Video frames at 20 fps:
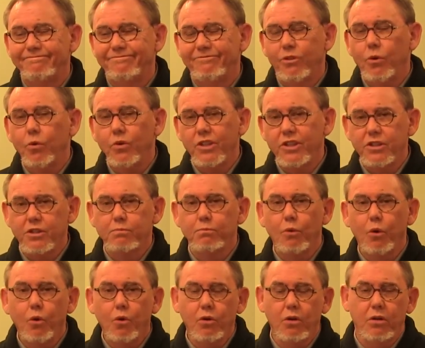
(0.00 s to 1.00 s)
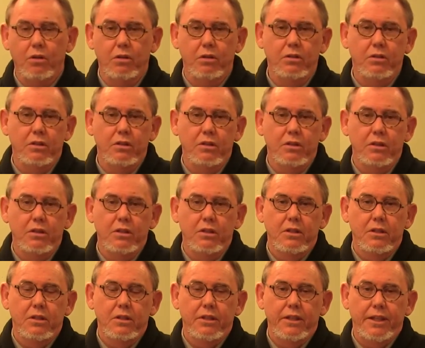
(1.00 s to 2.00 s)
focused more
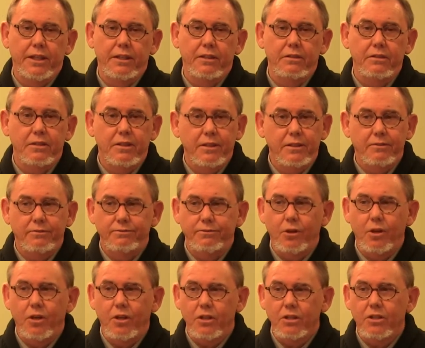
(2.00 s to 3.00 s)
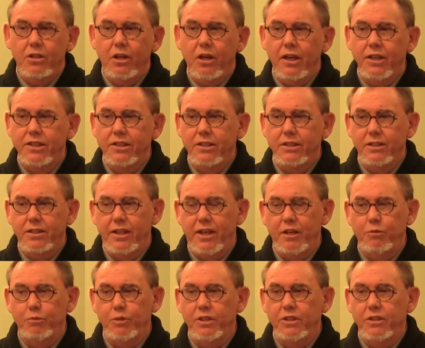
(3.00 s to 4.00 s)
on cost
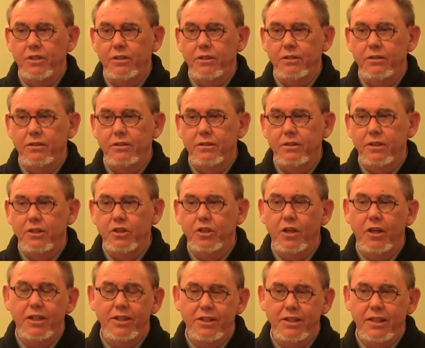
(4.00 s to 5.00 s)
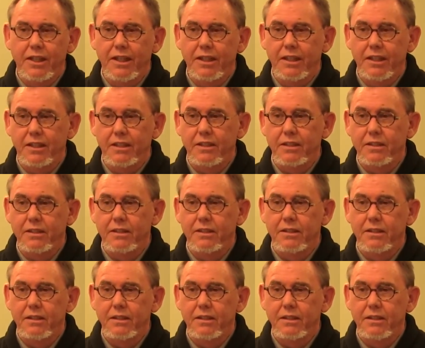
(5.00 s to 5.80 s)
containment and cost cutting.